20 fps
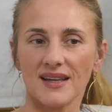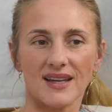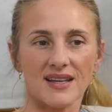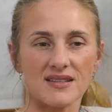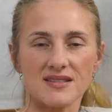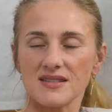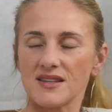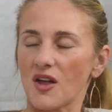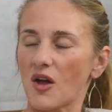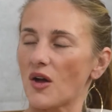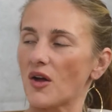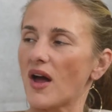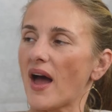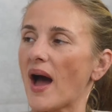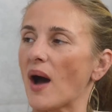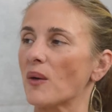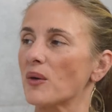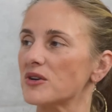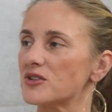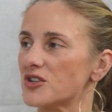It's not
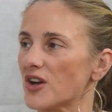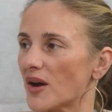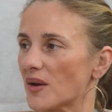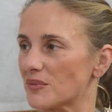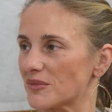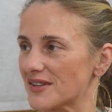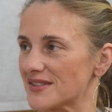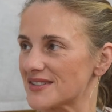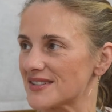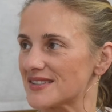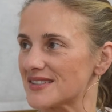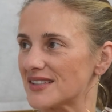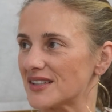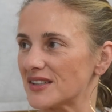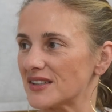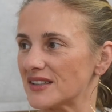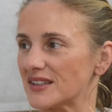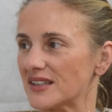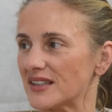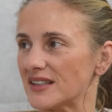our job
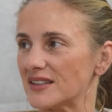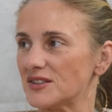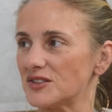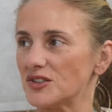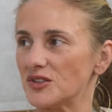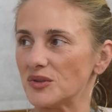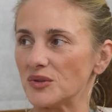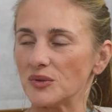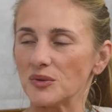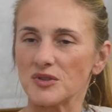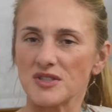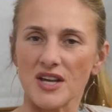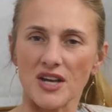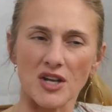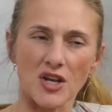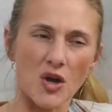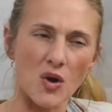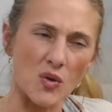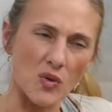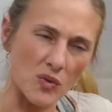necessarily to say,
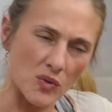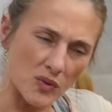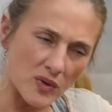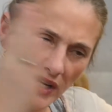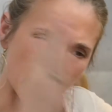no,